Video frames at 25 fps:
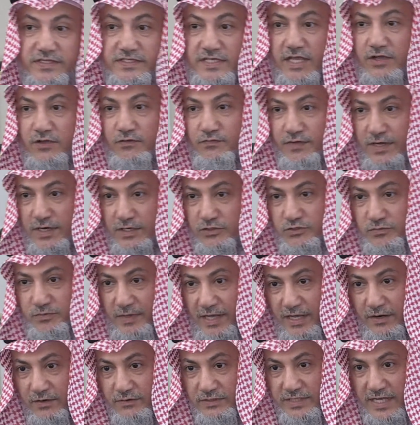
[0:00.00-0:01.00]
sake of Allah
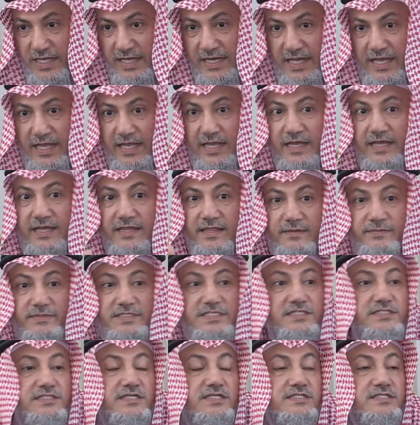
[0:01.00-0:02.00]
subhanahu wa ta'ala, the
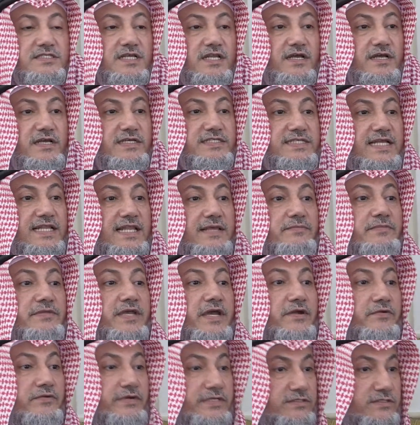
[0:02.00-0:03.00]
Messenger sallallahu alayhi wa sallam
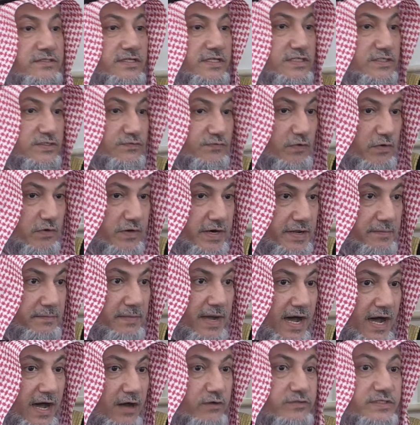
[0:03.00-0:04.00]
guarantees for him
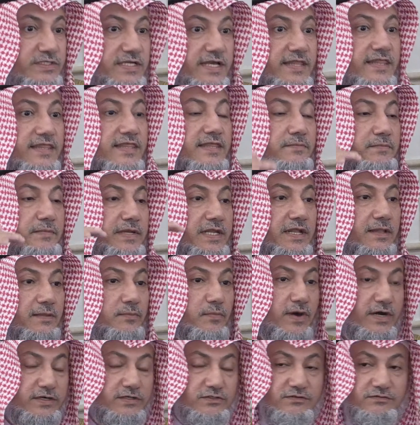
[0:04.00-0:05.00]
a house in the middle
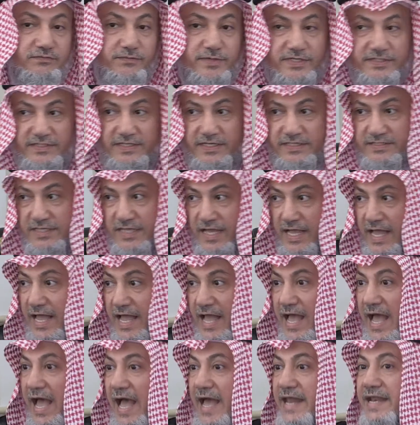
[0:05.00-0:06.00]
part of paradise.
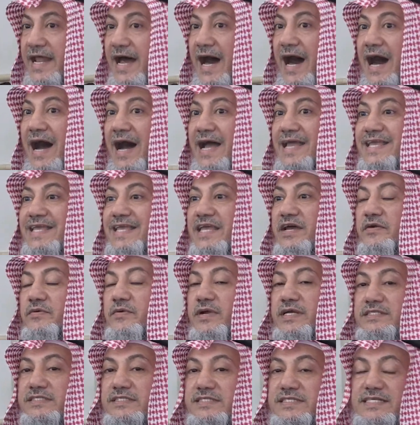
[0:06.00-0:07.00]
And I
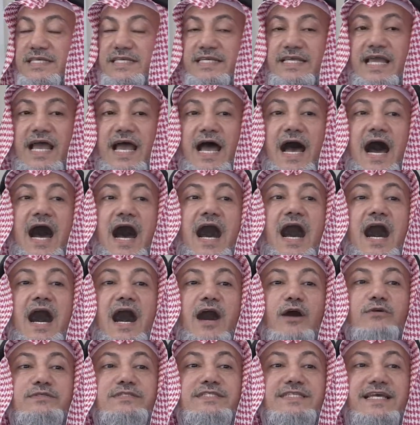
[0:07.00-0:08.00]
guarantee a
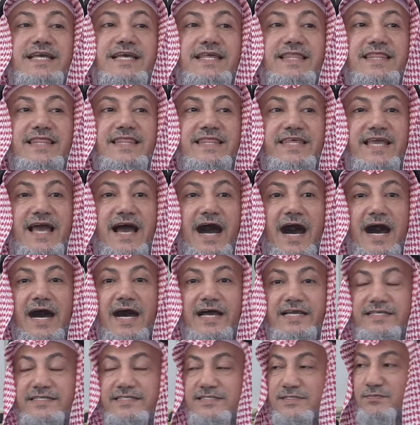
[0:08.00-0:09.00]
house in the
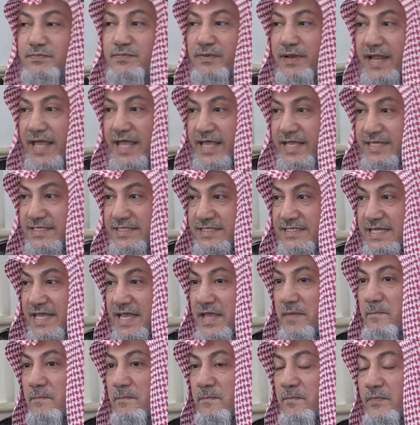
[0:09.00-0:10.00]
highest place
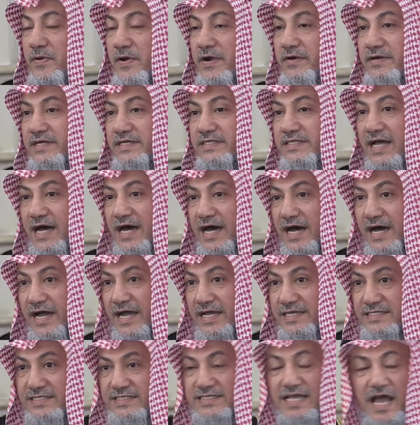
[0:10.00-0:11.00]
in
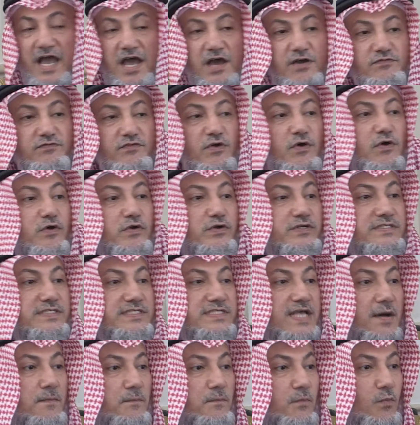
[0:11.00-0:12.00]
paradise for
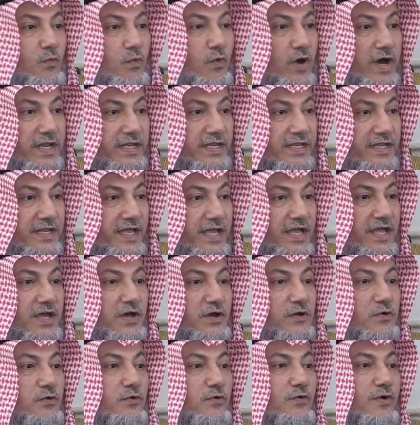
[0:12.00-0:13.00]
someone
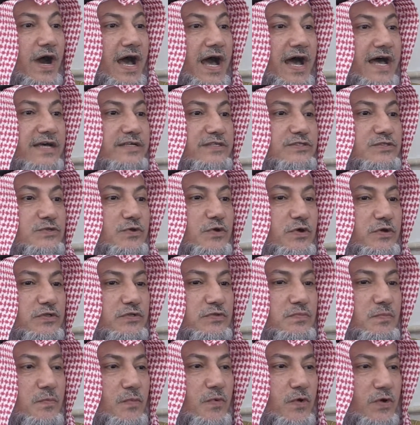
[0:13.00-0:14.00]
who has
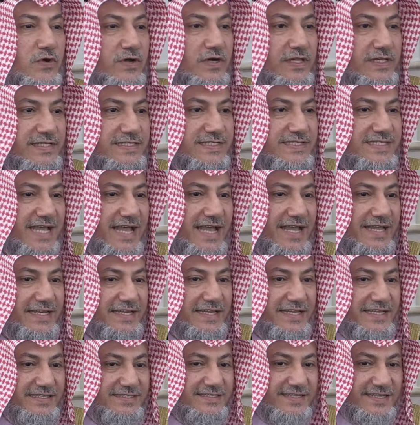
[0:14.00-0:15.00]
good morals
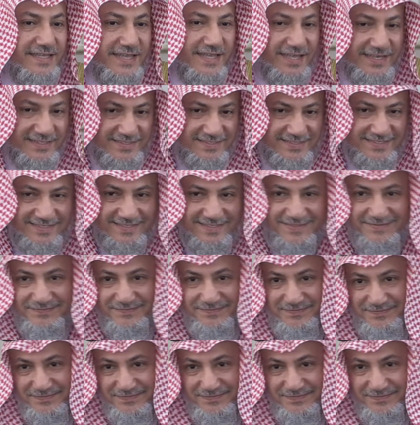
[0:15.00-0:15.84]
and etiquettes.